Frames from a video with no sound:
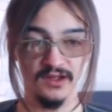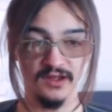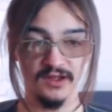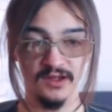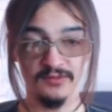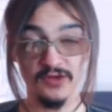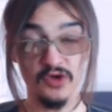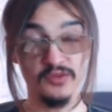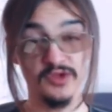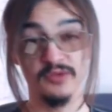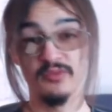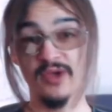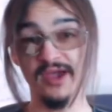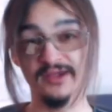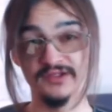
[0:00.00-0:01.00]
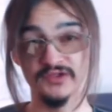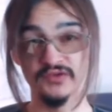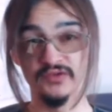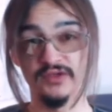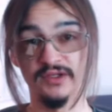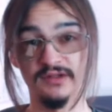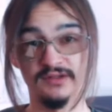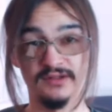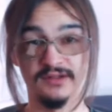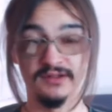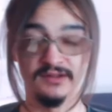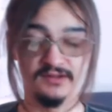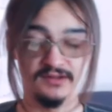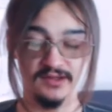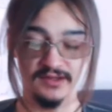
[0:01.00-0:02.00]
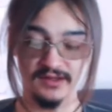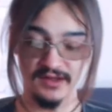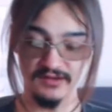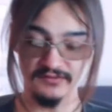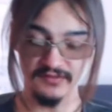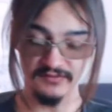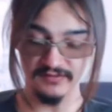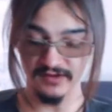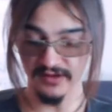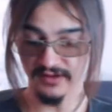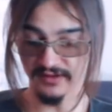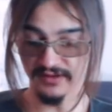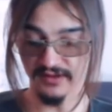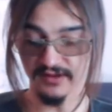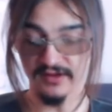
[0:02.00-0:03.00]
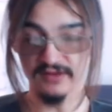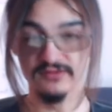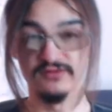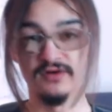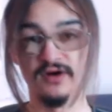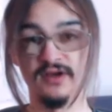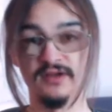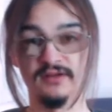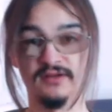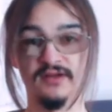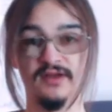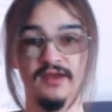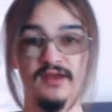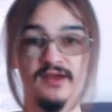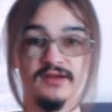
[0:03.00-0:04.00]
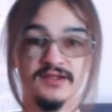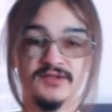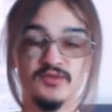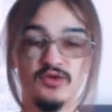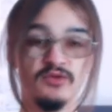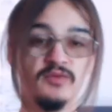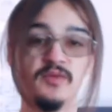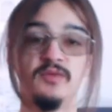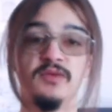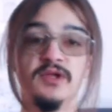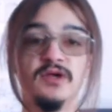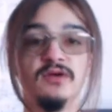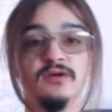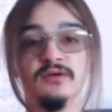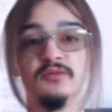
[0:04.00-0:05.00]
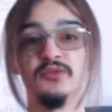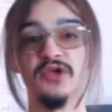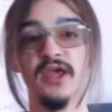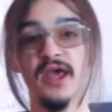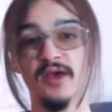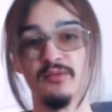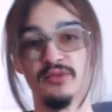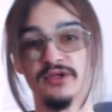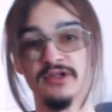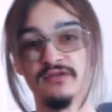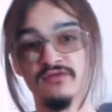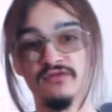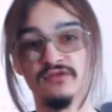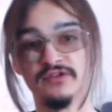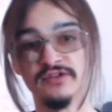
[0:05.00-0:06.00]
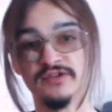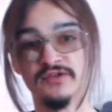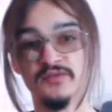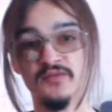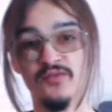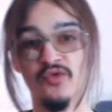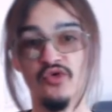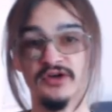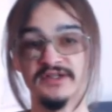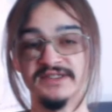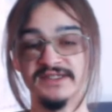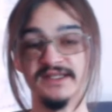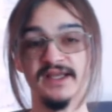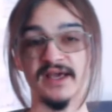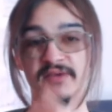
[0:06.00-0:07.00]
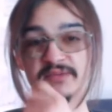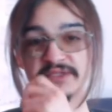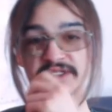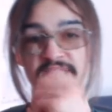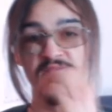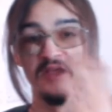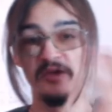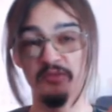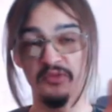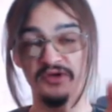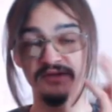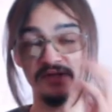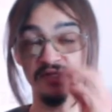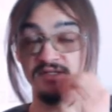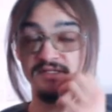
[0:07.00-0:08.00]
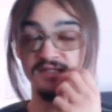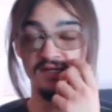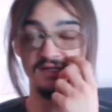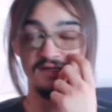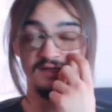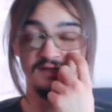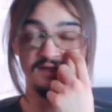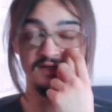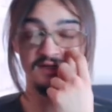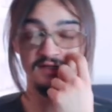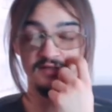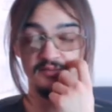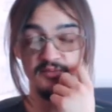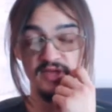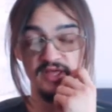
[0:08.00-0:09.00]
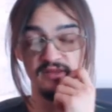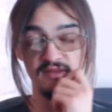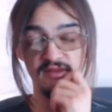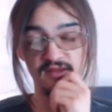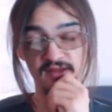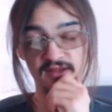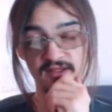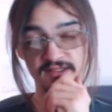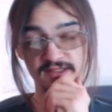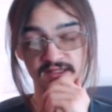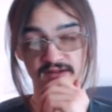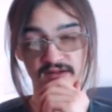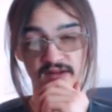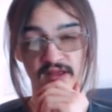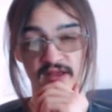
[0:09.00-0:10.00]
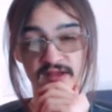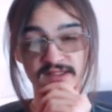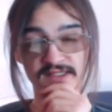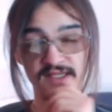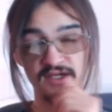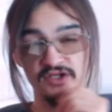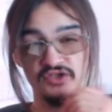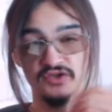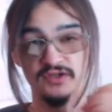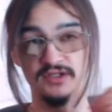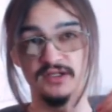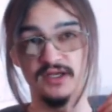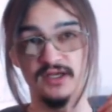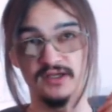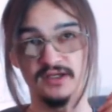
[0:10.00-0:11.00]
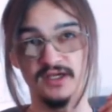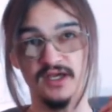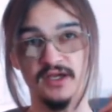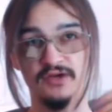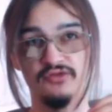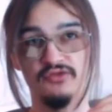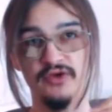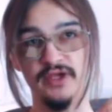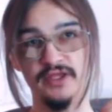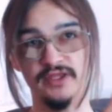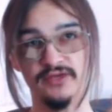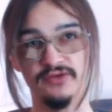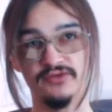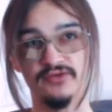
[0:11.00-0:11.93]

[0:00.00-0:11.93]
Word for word: i'm coming back sweetly in like every fucking thing i write and it's probably gonna be happening for some more steps but it's not it's not a bad thing it's a it's actually like reiter,